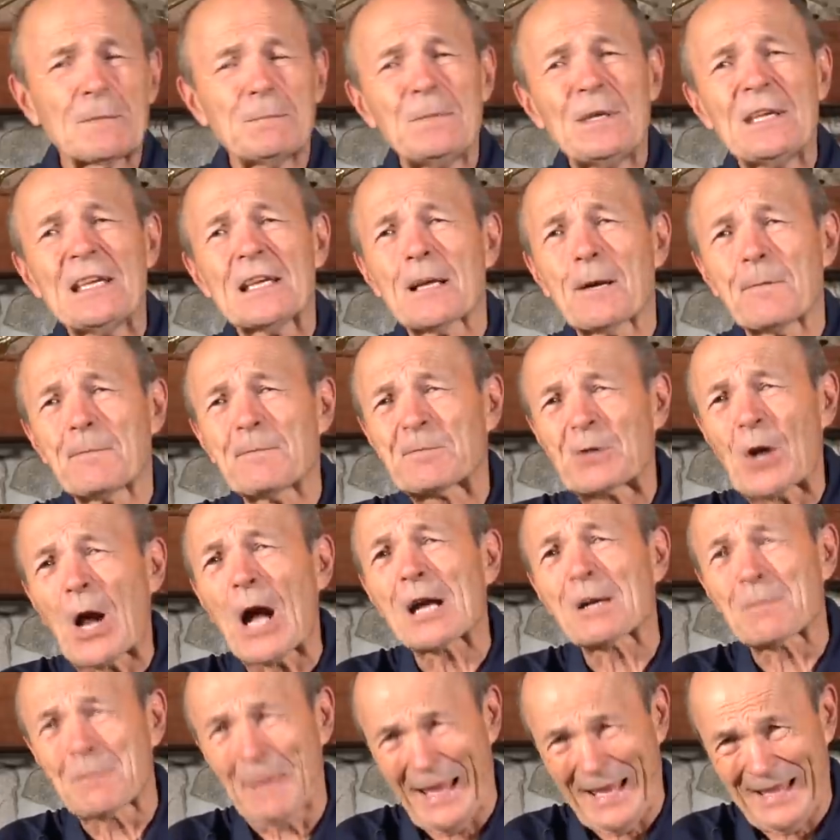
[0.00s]
of being a
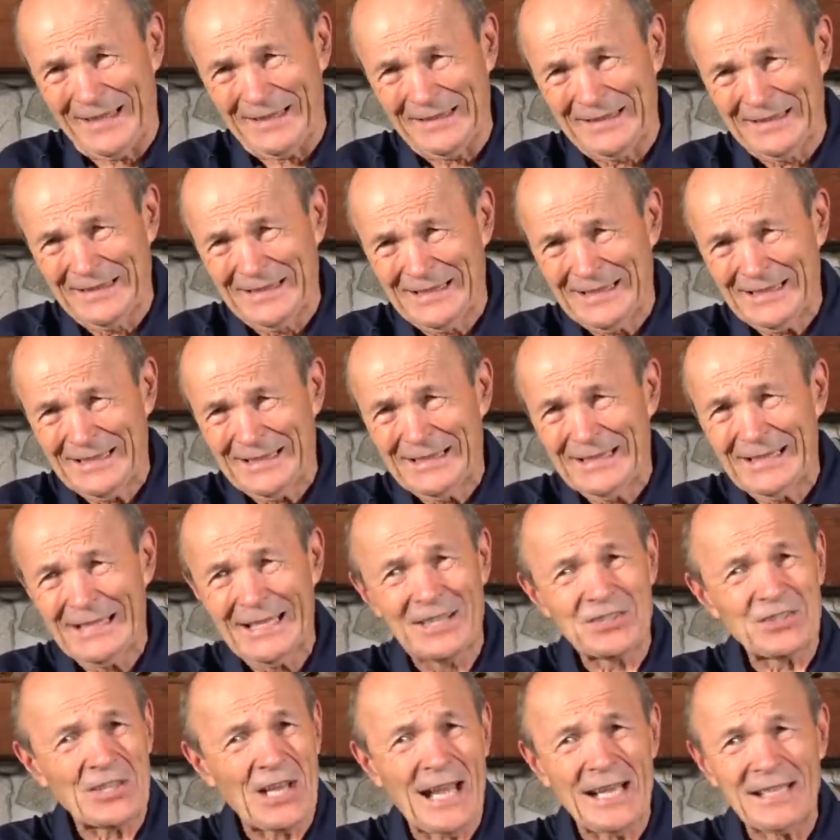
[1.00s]
frogman,
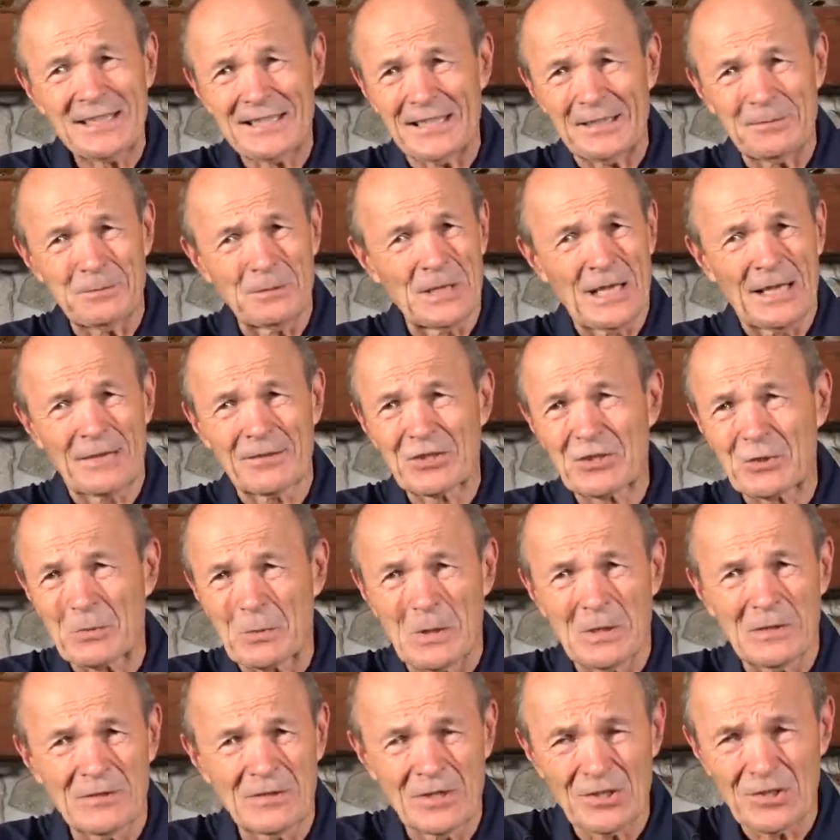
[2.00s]
as I did when I was
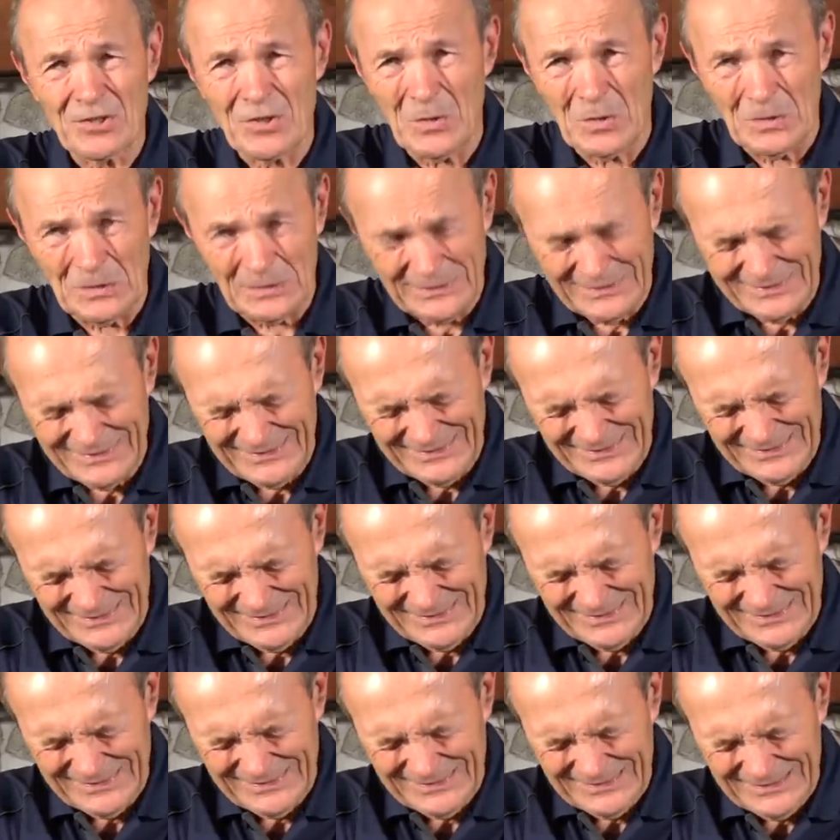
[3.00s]
12 years old.
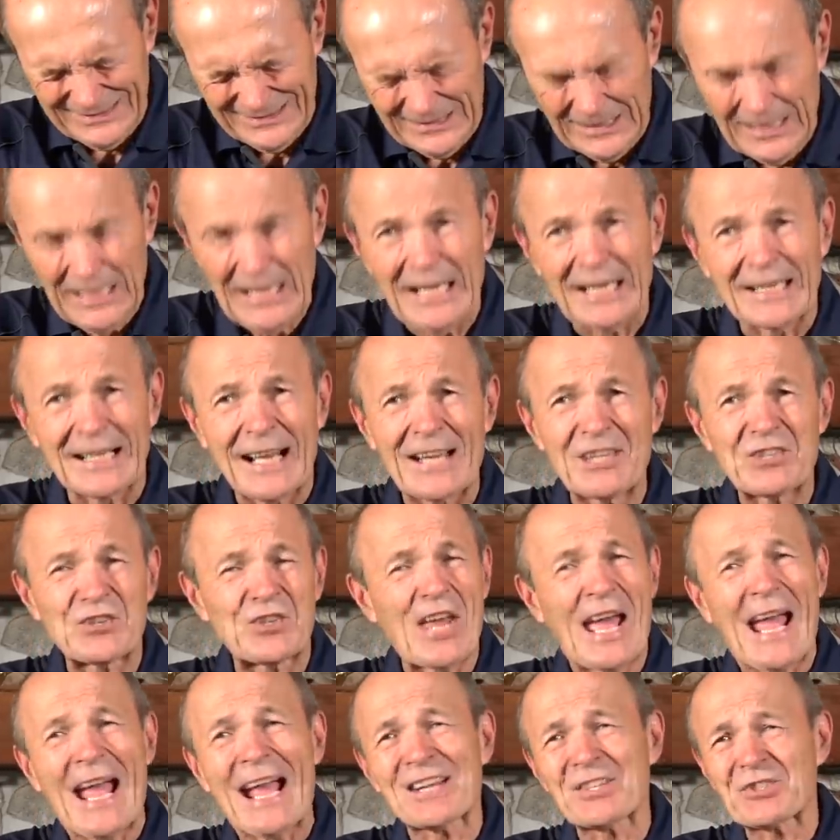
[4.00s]
And I
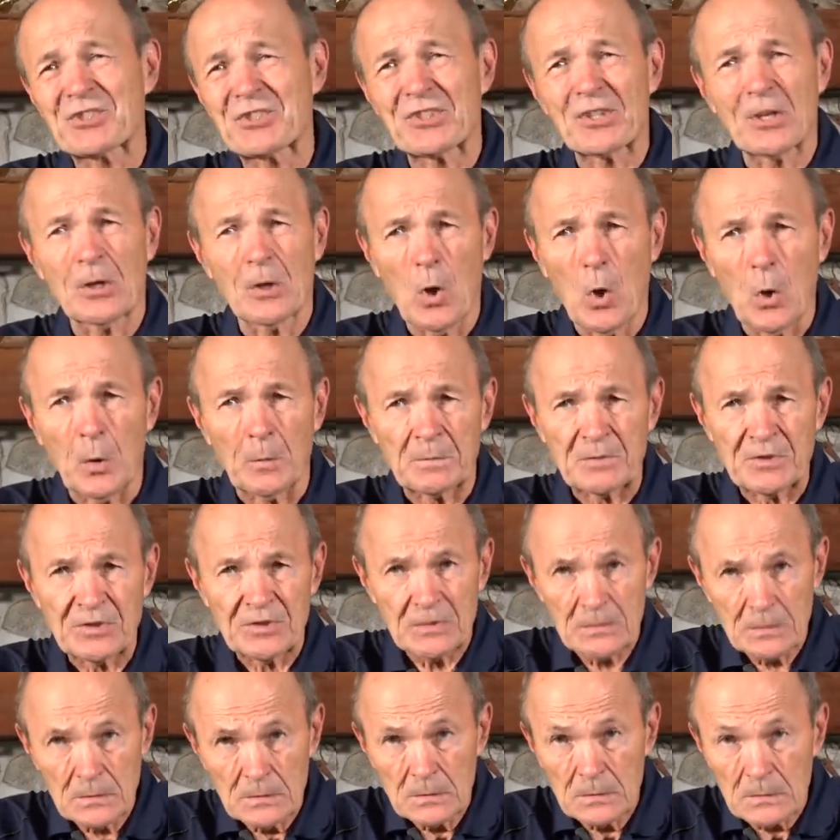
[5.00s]
dashed their
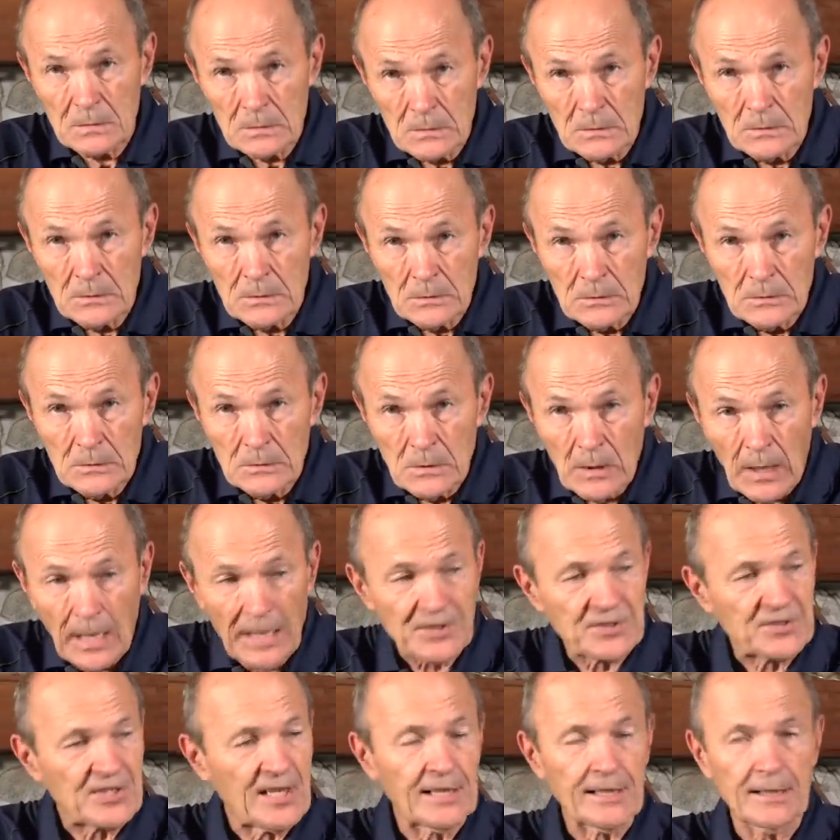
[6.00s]
hopes.
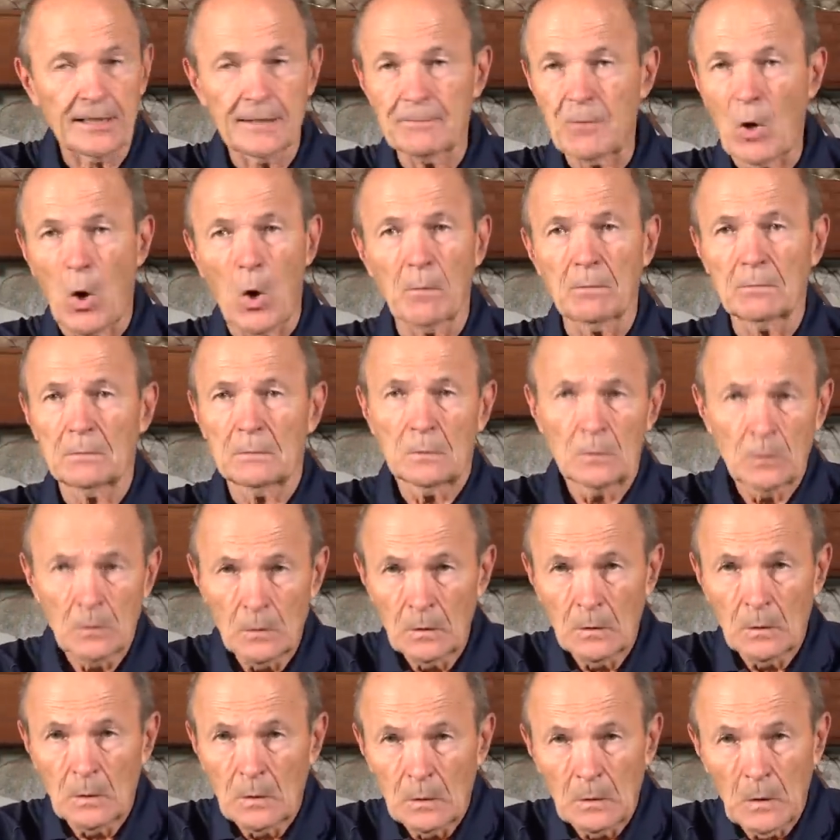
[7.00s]
I said to them,
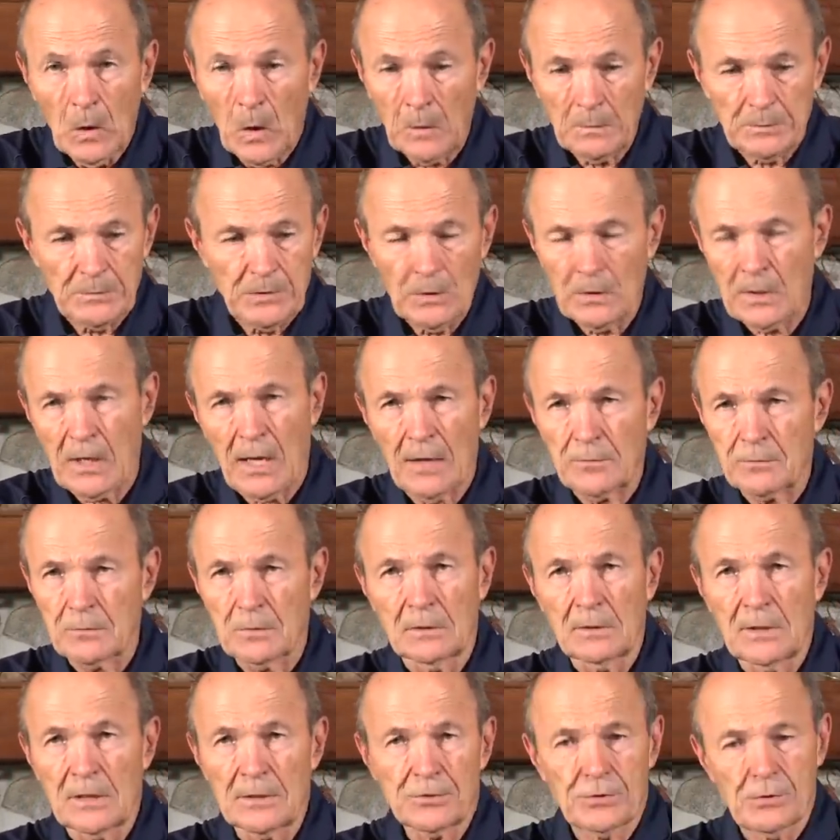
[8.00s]
nope, you can't
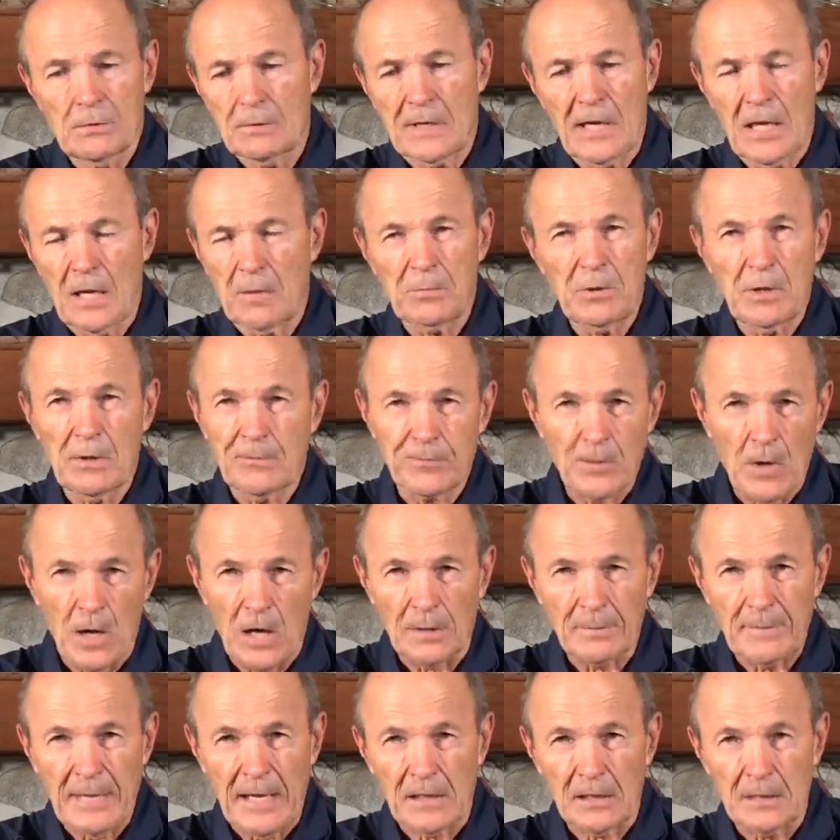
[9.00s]
do this, you can't be a
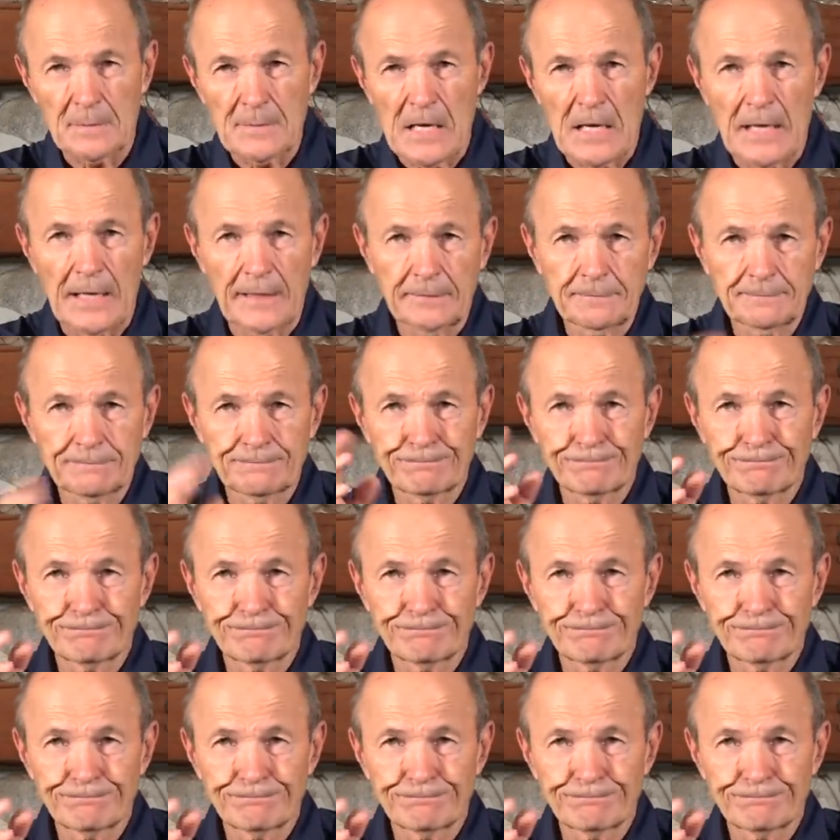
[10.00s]
frogman, goodbye.